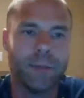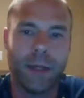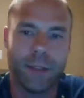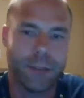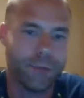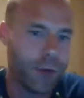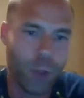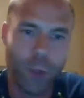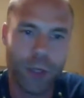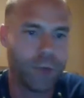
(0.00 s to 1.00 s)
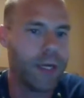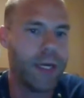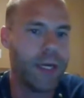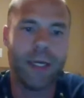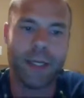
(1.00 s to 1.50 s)
It's a very quick
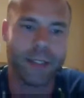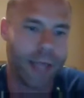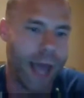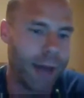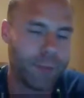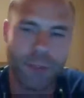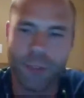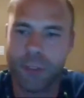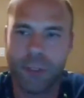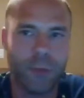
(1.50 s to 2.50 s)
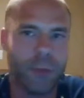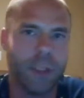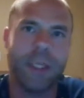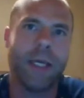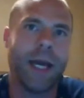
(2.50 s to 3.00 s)
read. It's absolutely,